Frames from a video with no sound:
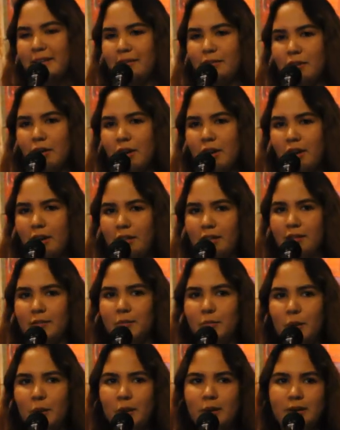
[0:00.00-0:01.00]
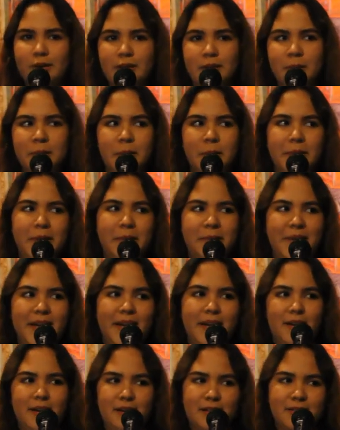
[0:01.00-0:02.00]
give you another poem about
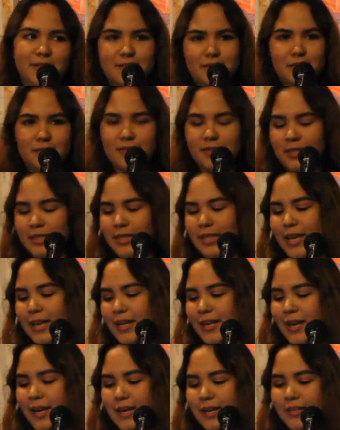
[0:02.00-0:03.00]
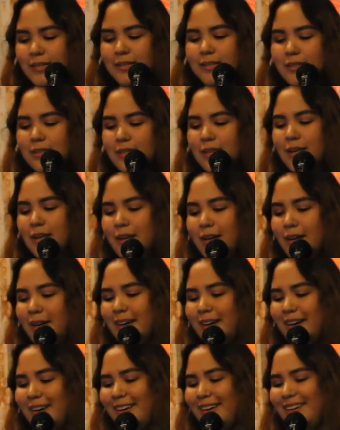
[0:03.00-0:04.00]
my nana, because who doesn't like nanas?
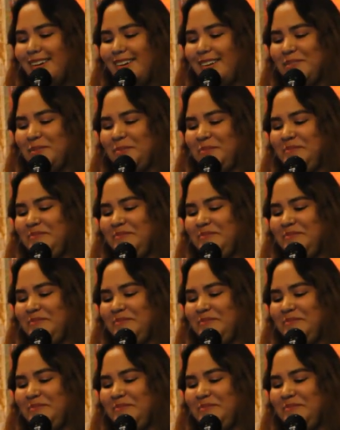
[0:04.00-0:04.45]
Uh,